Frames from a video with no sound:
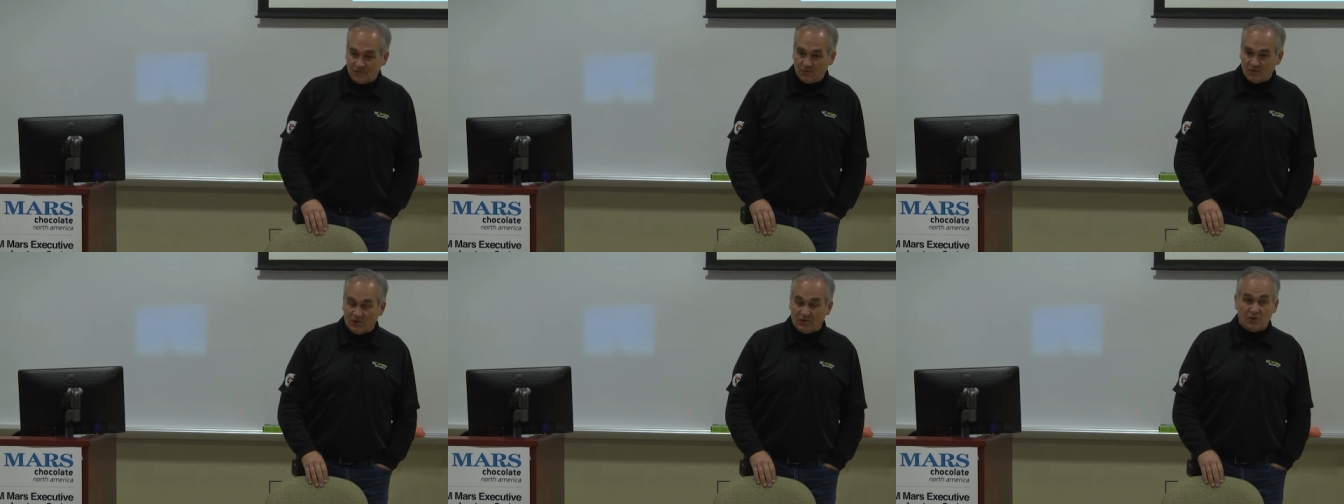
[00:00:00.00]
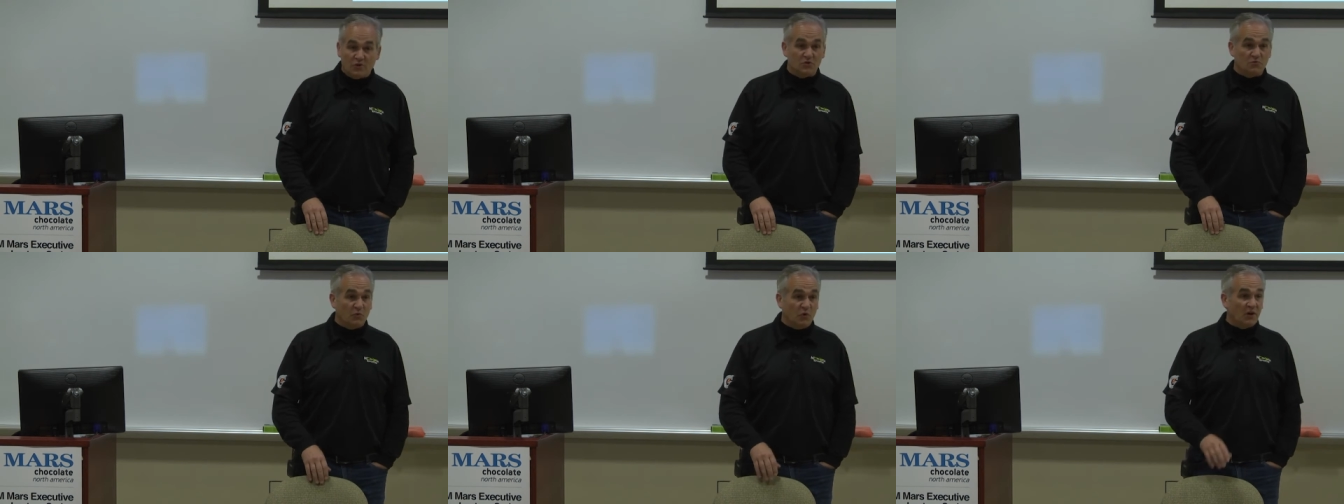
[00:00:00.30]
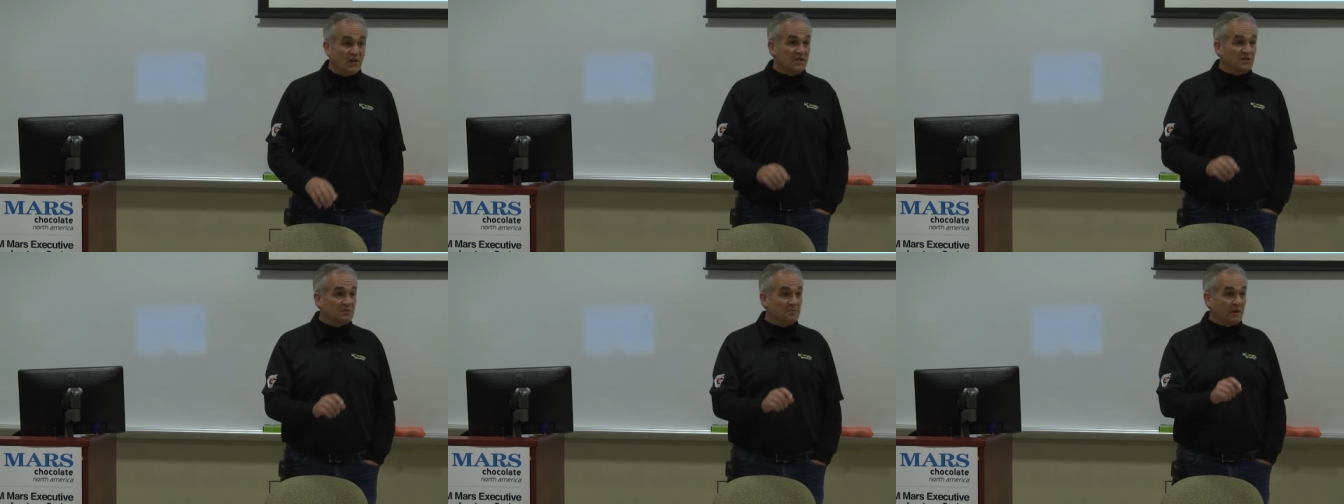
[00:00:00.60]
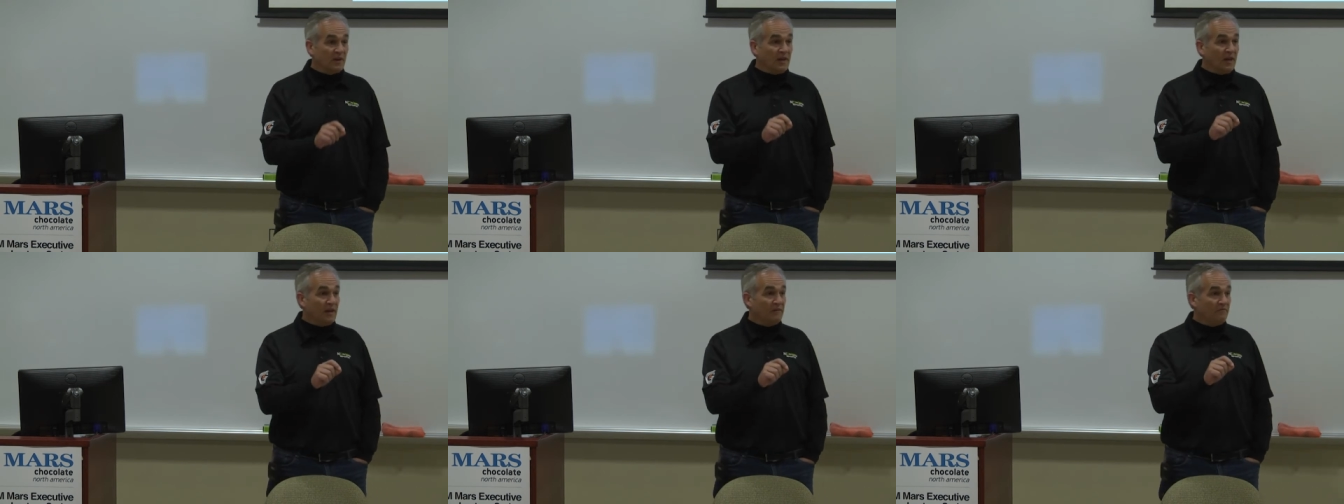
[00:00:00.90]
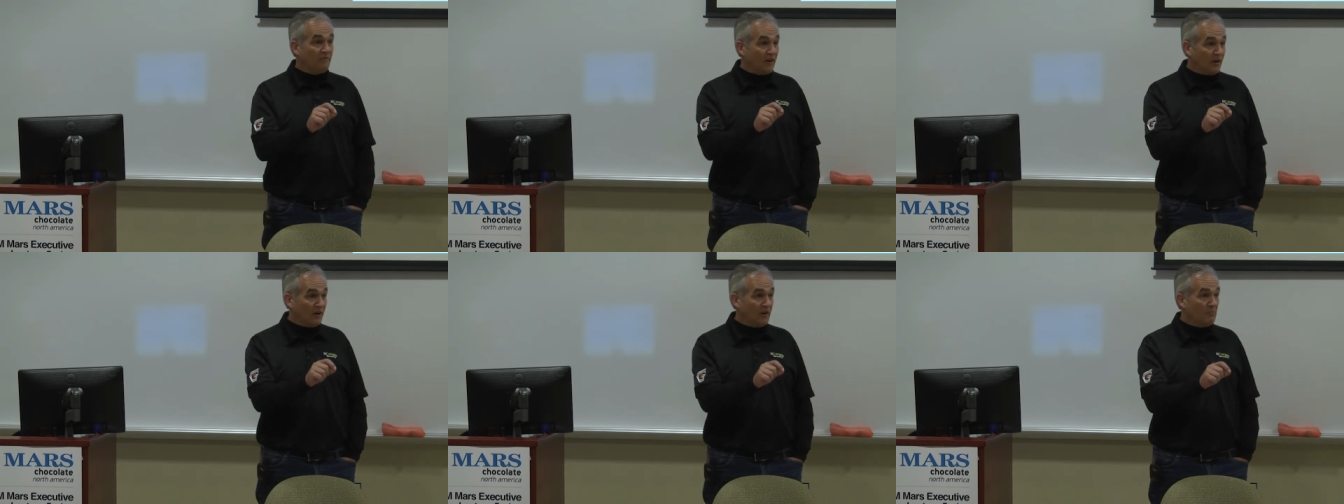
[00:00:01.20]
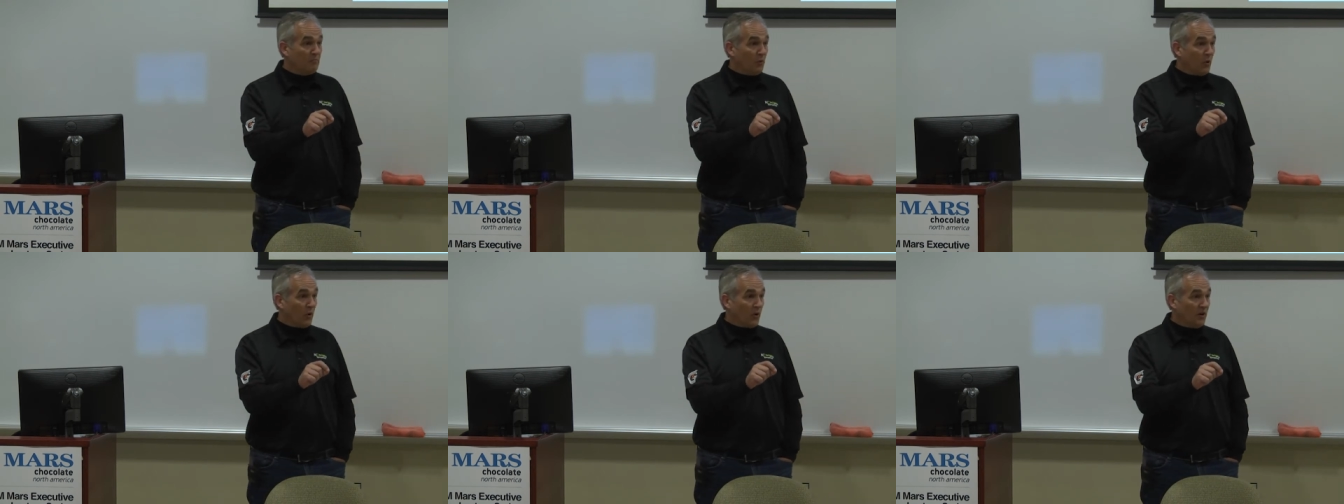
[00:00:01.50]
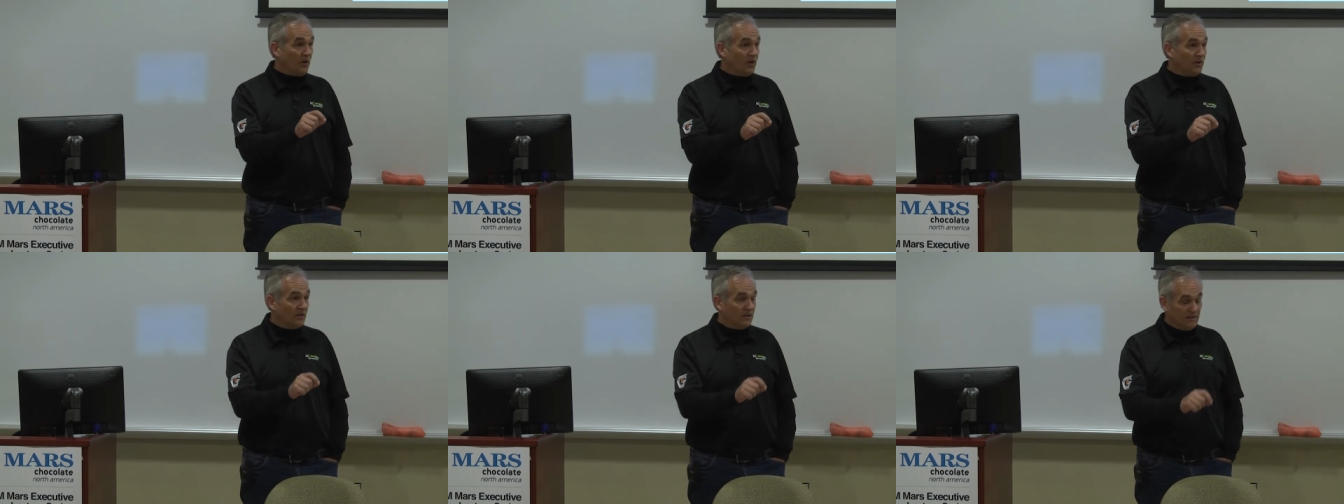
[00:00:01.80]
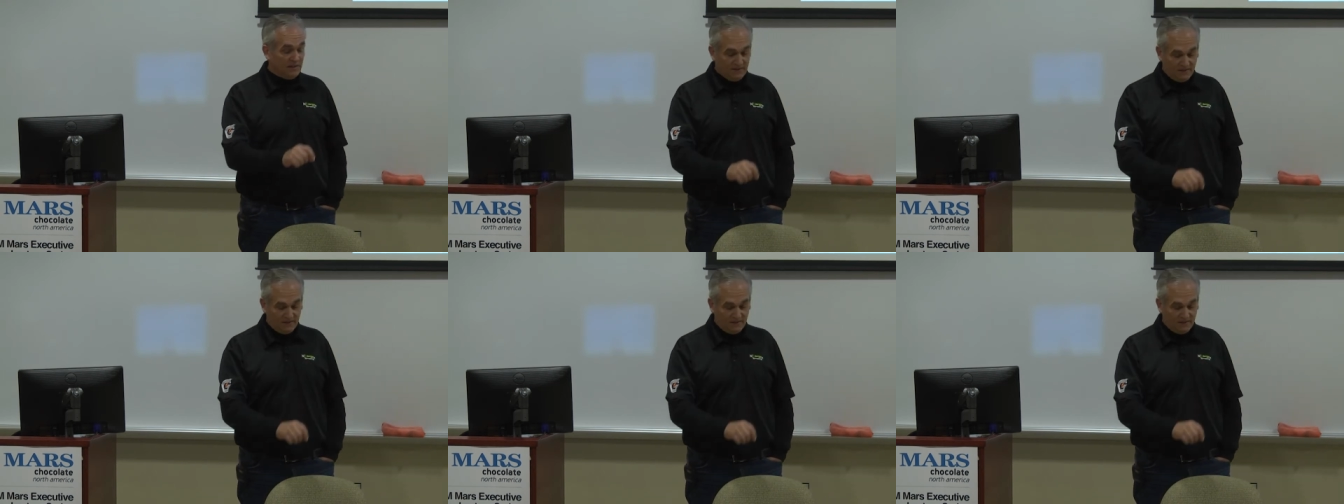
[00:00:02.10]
where those points became very important.